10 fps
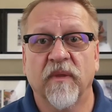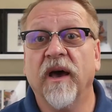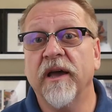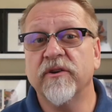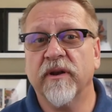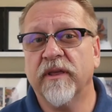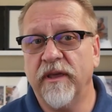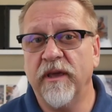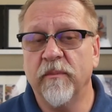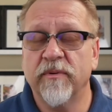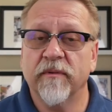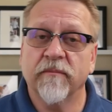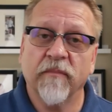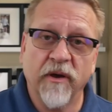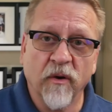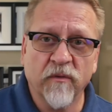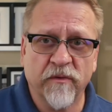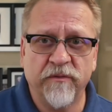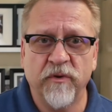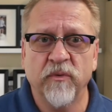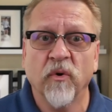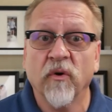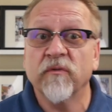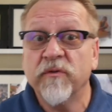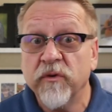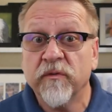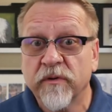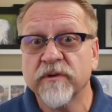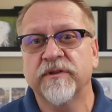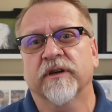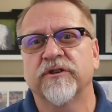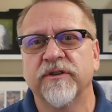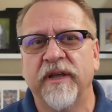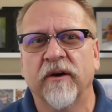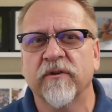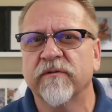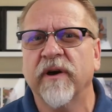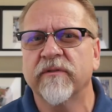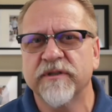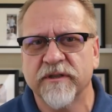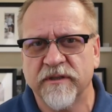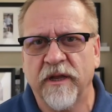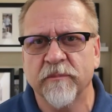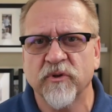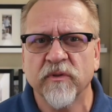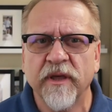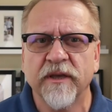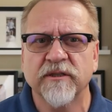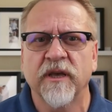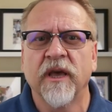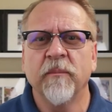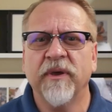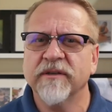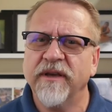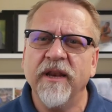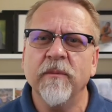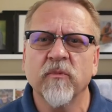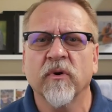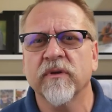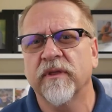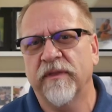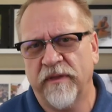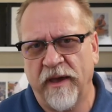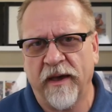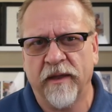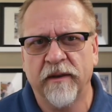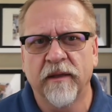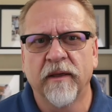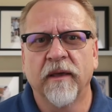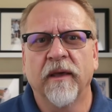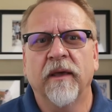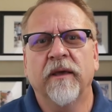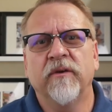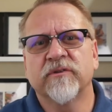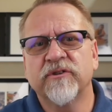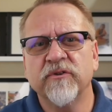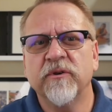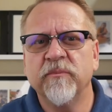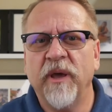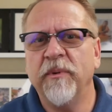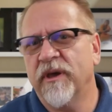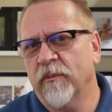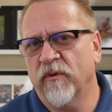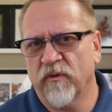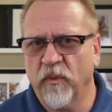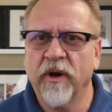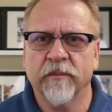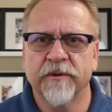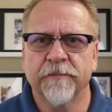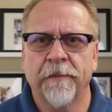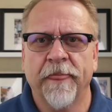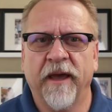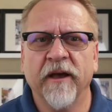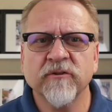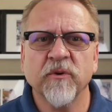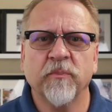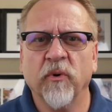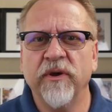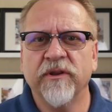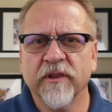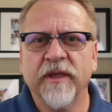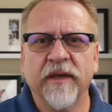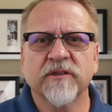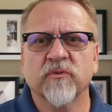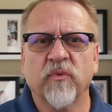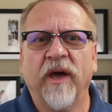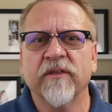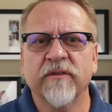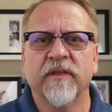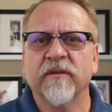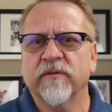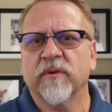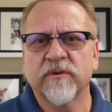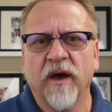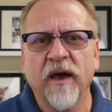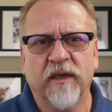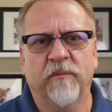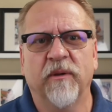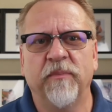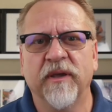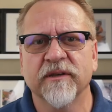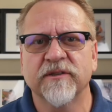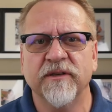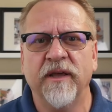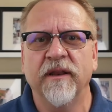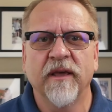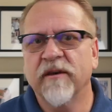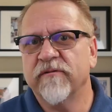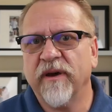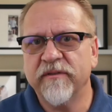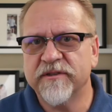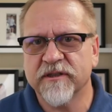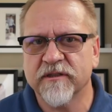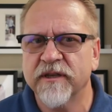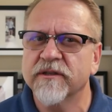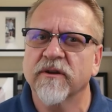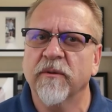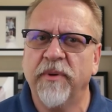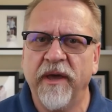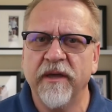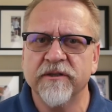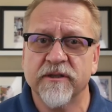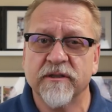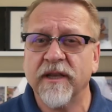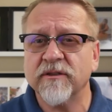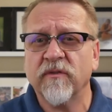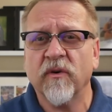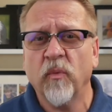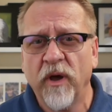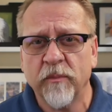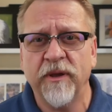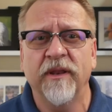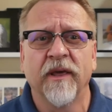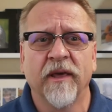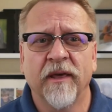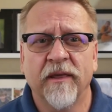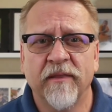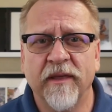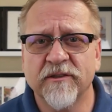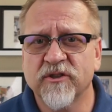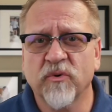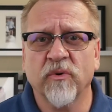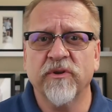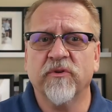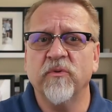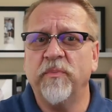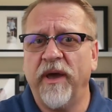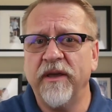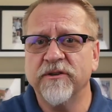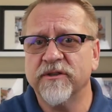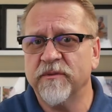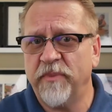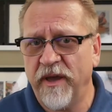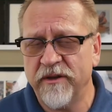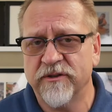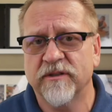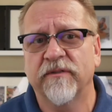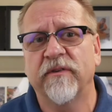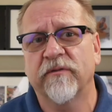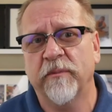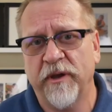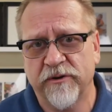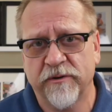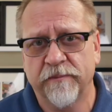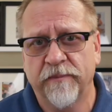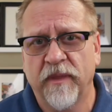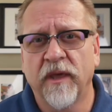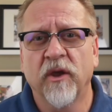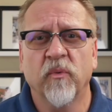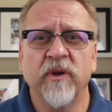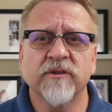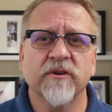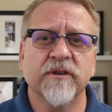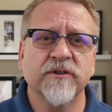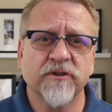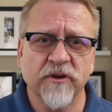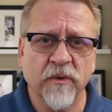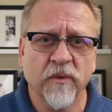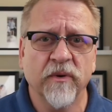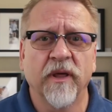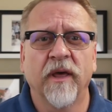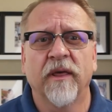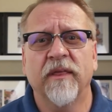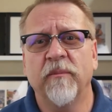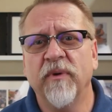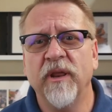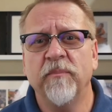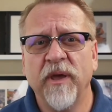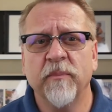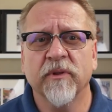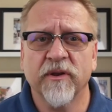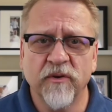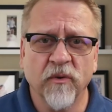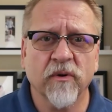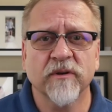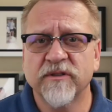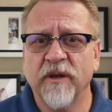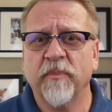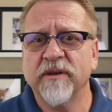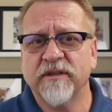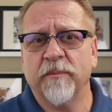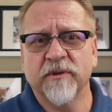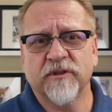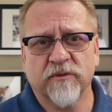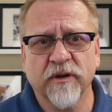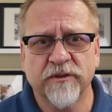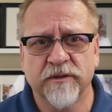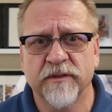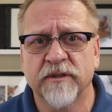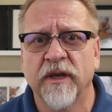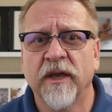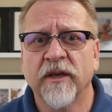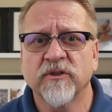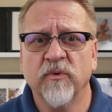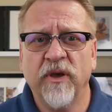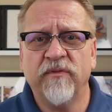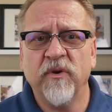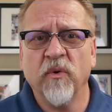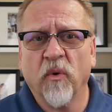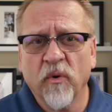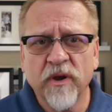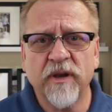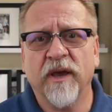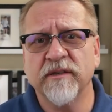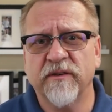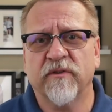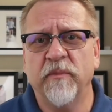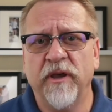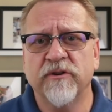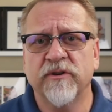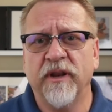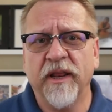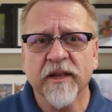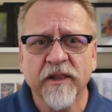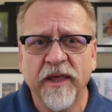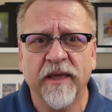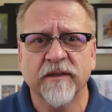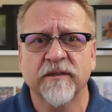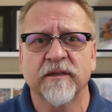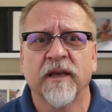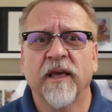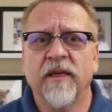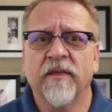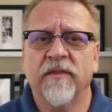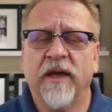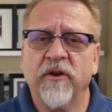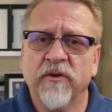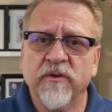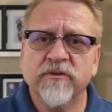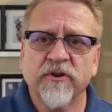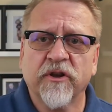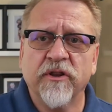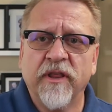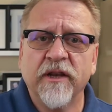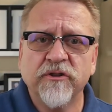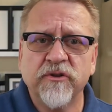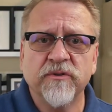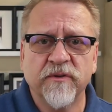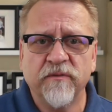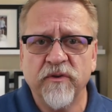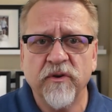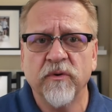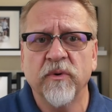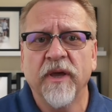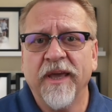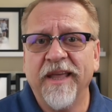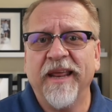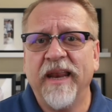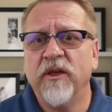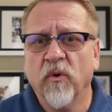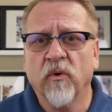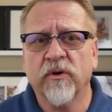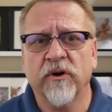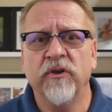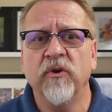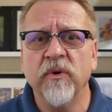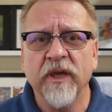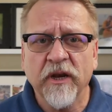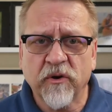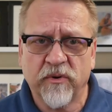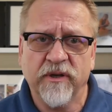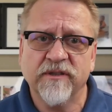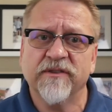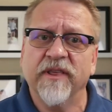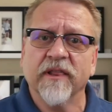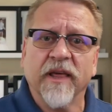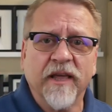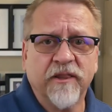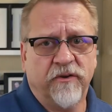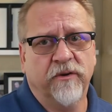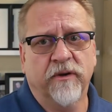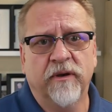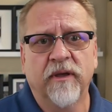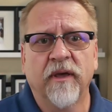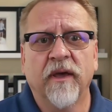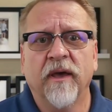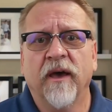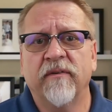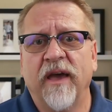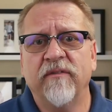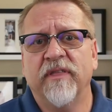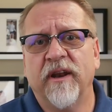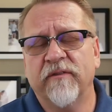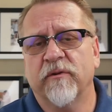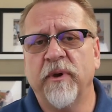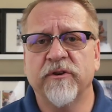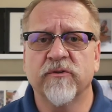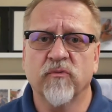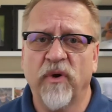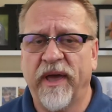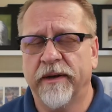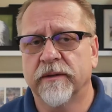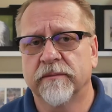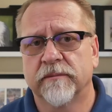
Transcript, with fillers: I try to keep my overview or view first section down to five or six items or links because any more than that, your student may become overwhelmed. I also point to links rather than the full document because seeing five to six links on a page is less overwhelming than scrolling through pages and pages of information. Research has shown that many people ignore step by step instructions. So, if you organize information in links that your user can then choose to view in any order, you increase the likelihood of having that information read.